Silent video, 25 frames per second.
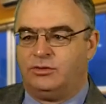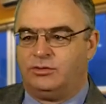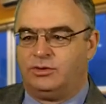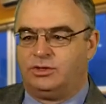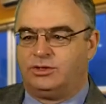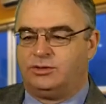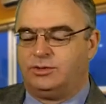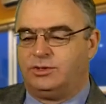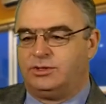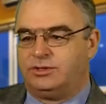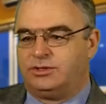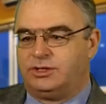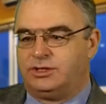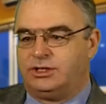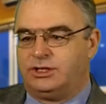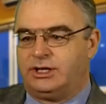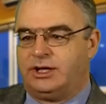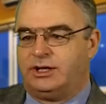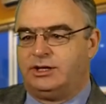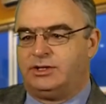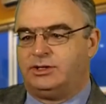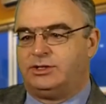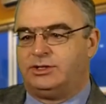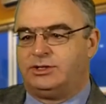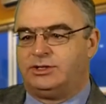which means the
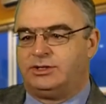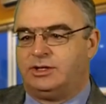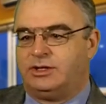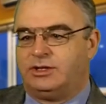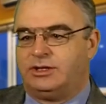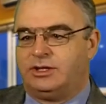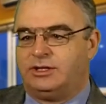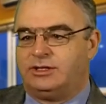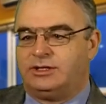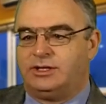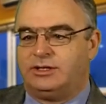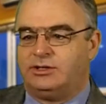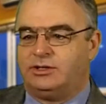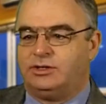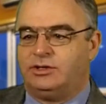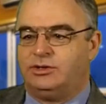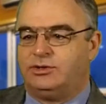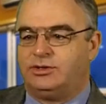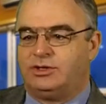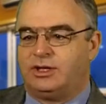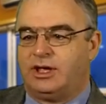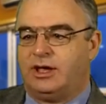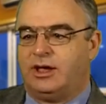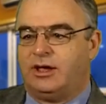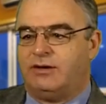challenges that they didn't
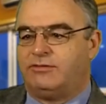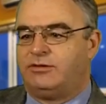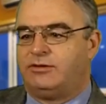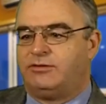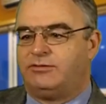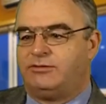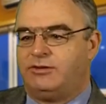used to have